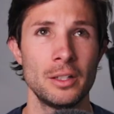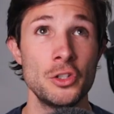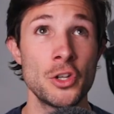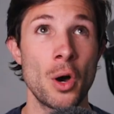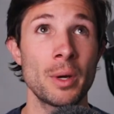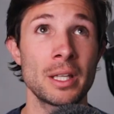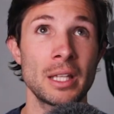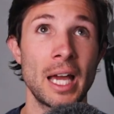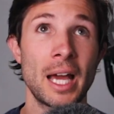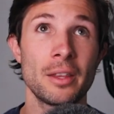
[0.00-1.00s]
knowing
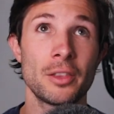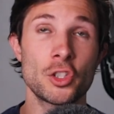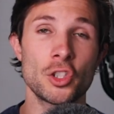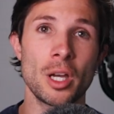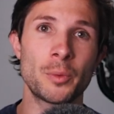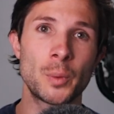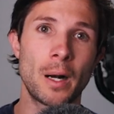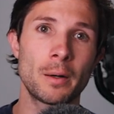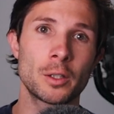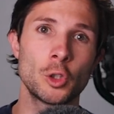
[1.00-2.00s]
that the sub three
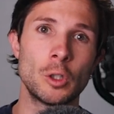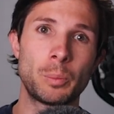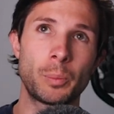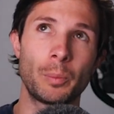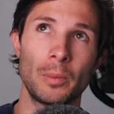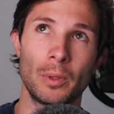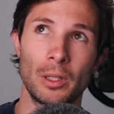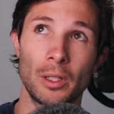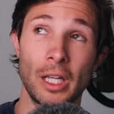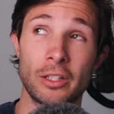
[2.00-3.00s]
hour group
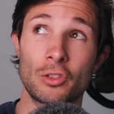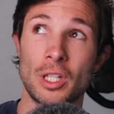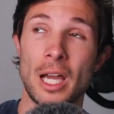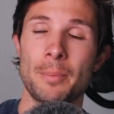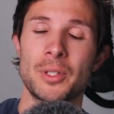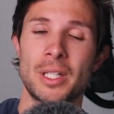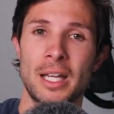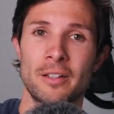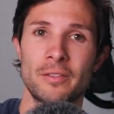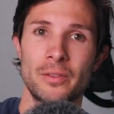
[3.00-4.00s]
had kept
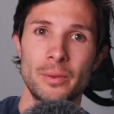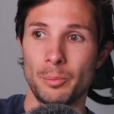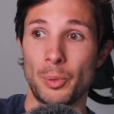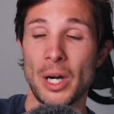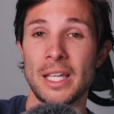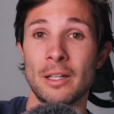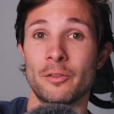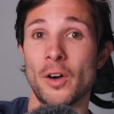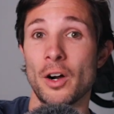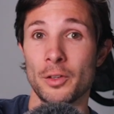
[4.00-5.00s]
kind of breaking
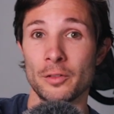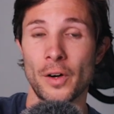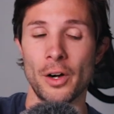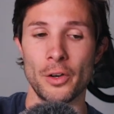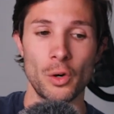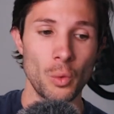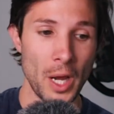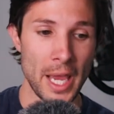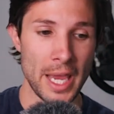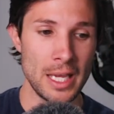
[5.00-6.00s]
farther and farther
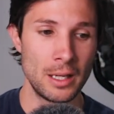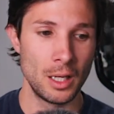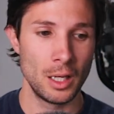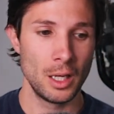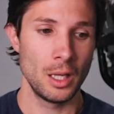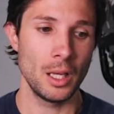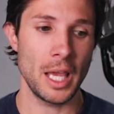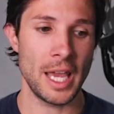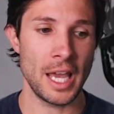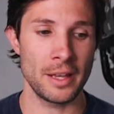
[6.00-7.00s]
away.
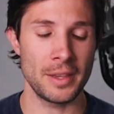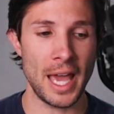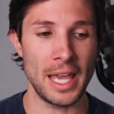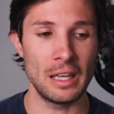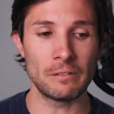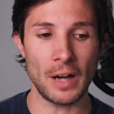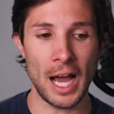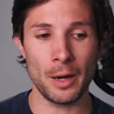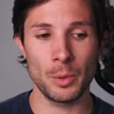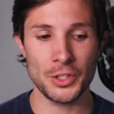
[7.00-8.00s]
And that if
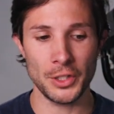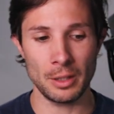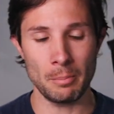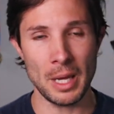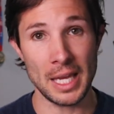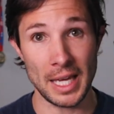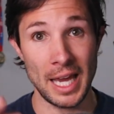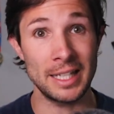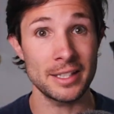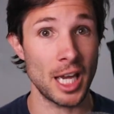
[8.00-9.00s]
I was going to make
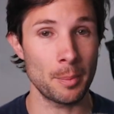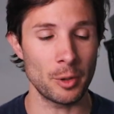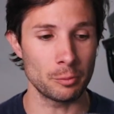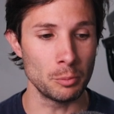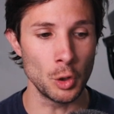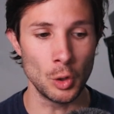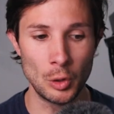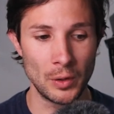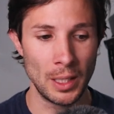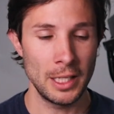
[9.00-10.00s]
any type of
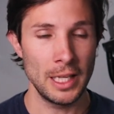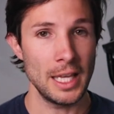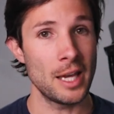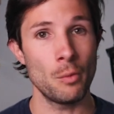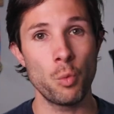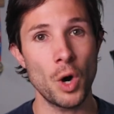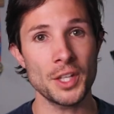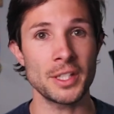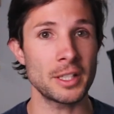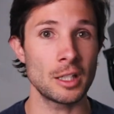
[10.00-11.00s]
move, it
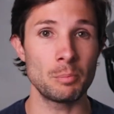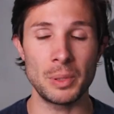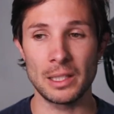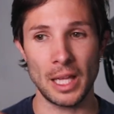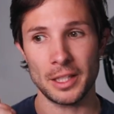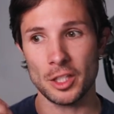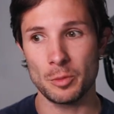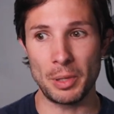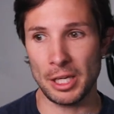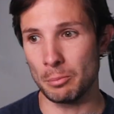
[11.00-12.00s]
wasn't going to be like this
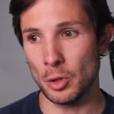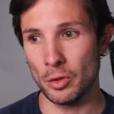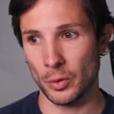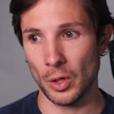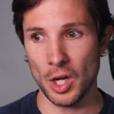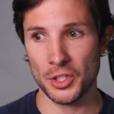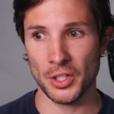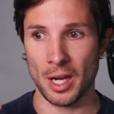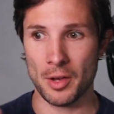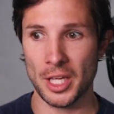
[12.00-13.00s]
big move where all of a
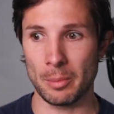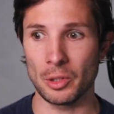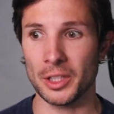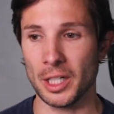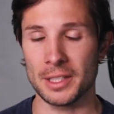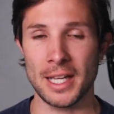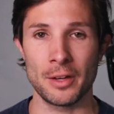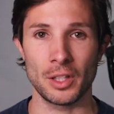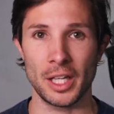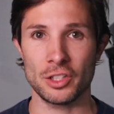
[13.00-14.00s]
sudden I was able to cut
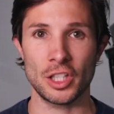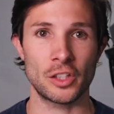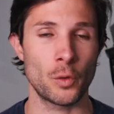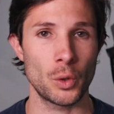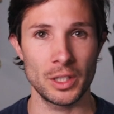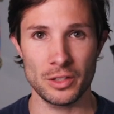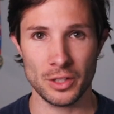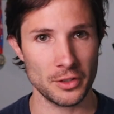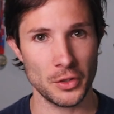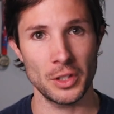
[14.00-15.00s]
down to like 640,
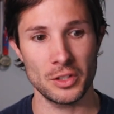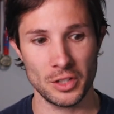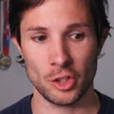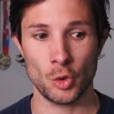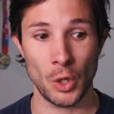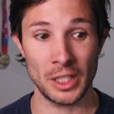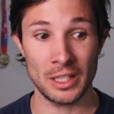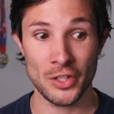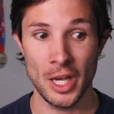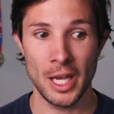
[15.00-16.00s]
630,
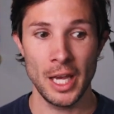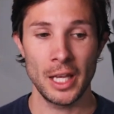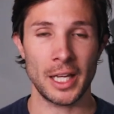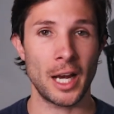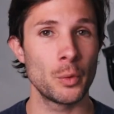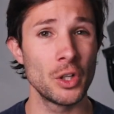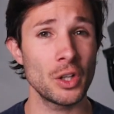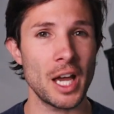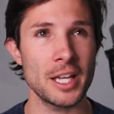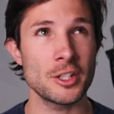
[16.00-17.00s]
620s. Like I
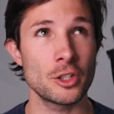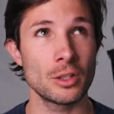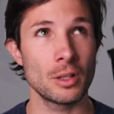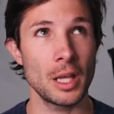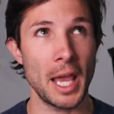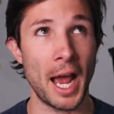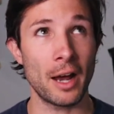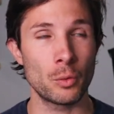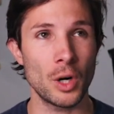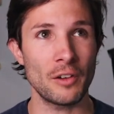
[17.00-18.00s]
realized
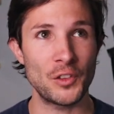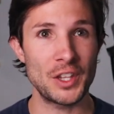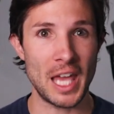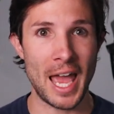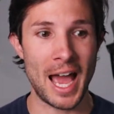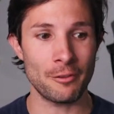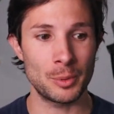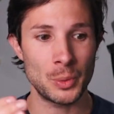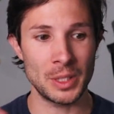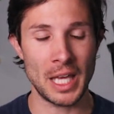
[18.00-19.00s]
at roughly the half,
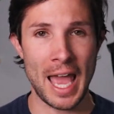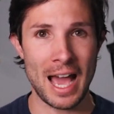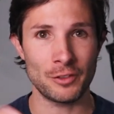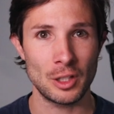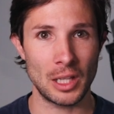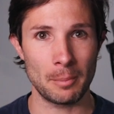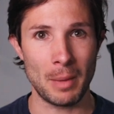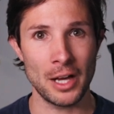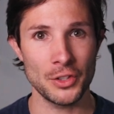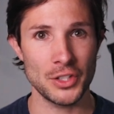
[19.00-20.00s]
between the half to like
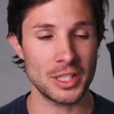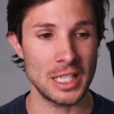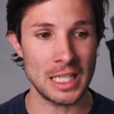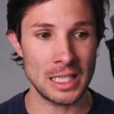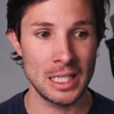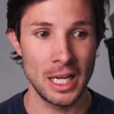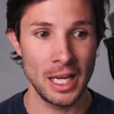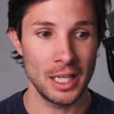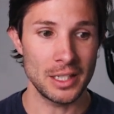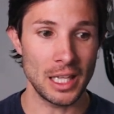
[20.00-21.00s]
mile 16,
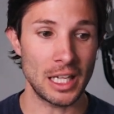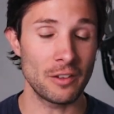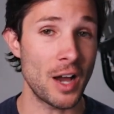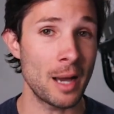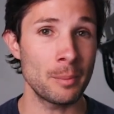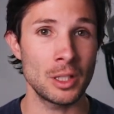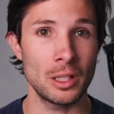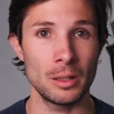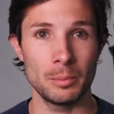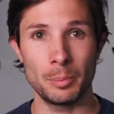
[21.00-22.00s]
that like if I'm going
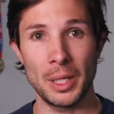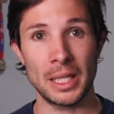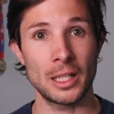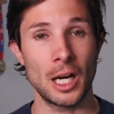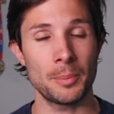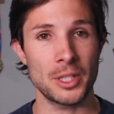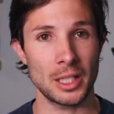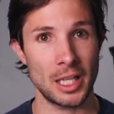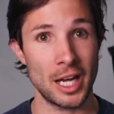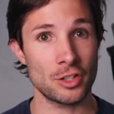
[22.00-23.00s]
to pick it up to
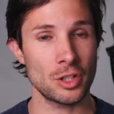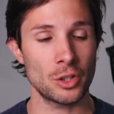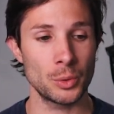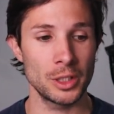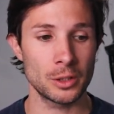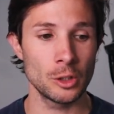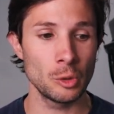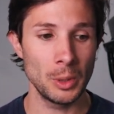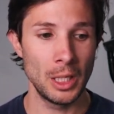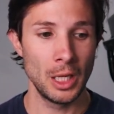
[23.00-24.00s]
catch the three group,